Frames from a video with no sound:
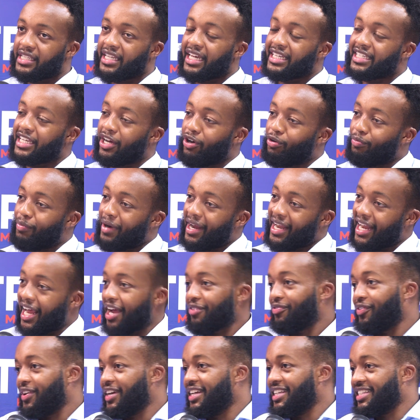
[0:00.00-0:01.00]
That's how my
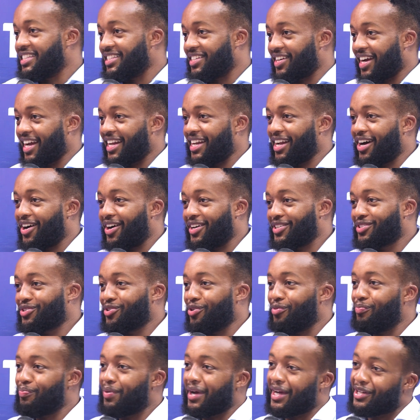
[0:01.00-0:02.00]
life is right now as
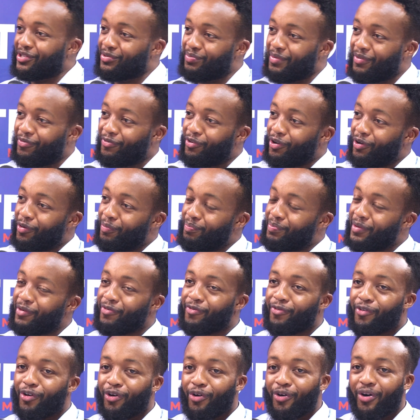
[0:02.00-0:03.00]
compared to before.
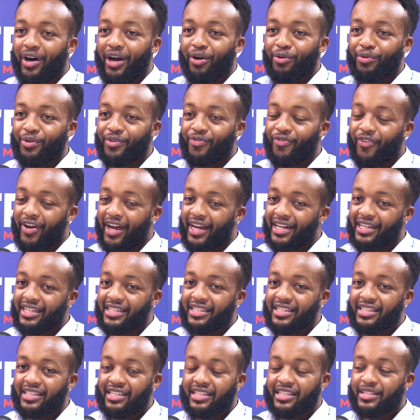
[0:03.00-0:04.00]
Before, I would find
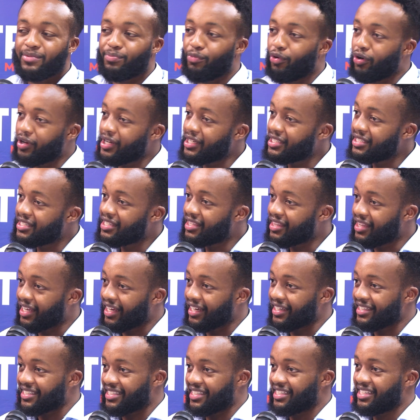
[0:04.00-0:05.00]
the smallest
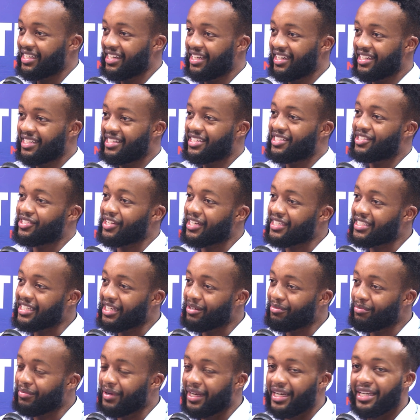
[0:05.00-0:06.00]
things
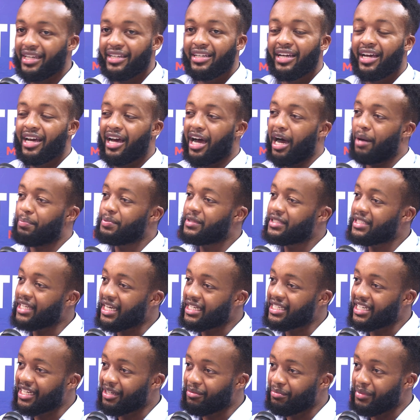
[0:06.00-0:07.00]
stressing me,
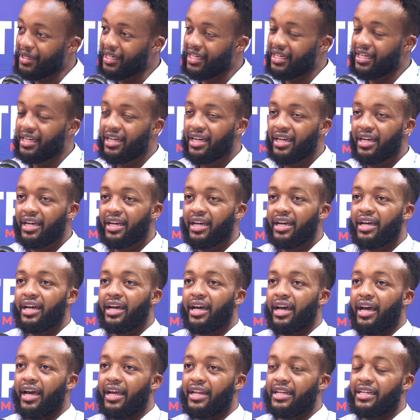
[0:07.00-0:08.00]
upsetting me.
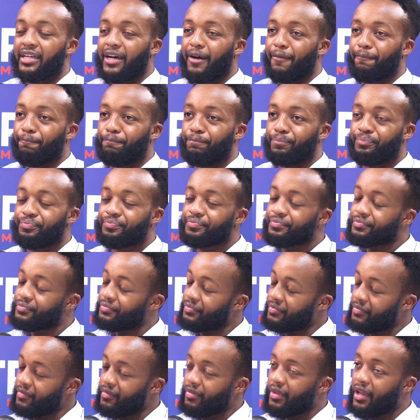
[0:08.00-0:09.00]
And I
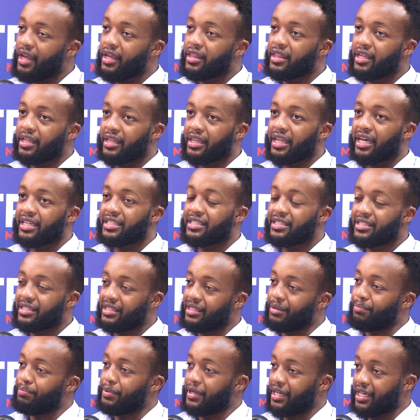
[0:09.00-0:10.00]
think
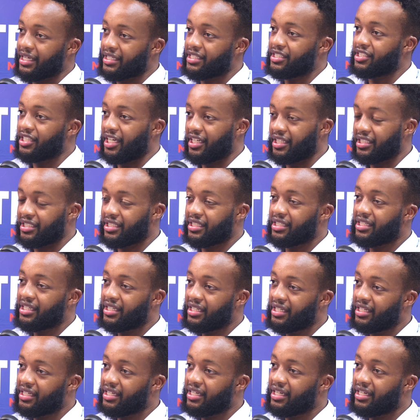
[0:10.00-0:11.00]
that's the biggest change
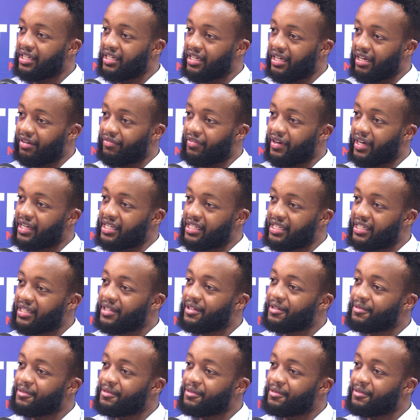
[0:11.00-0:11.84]
I've had.